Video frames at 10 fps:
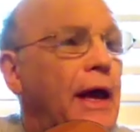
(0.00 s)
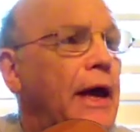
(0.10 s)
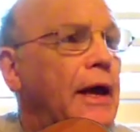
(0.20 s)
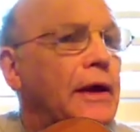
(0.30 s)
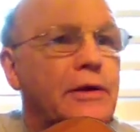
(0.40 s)

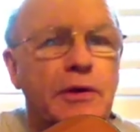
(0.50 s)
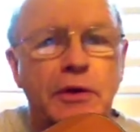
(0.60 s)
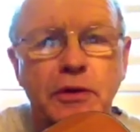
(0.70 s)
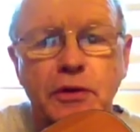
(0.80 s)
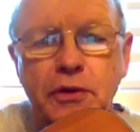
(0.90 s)
and
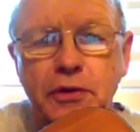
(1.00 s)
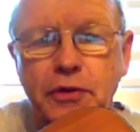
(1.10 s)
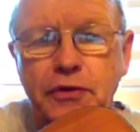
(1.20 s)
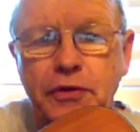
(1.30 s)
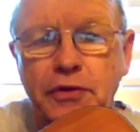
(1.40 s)
you can
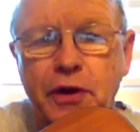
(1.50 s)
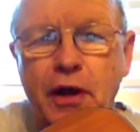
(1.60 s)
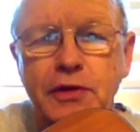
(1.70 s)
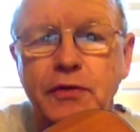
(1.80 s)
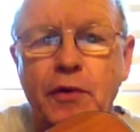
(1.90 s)
use this in
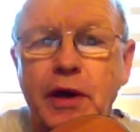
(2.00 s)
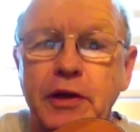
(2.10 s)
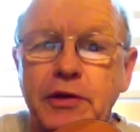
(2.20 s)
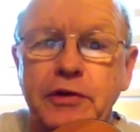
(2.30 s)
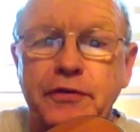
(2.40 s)
lots of
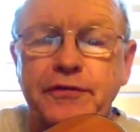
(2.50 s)
ways. It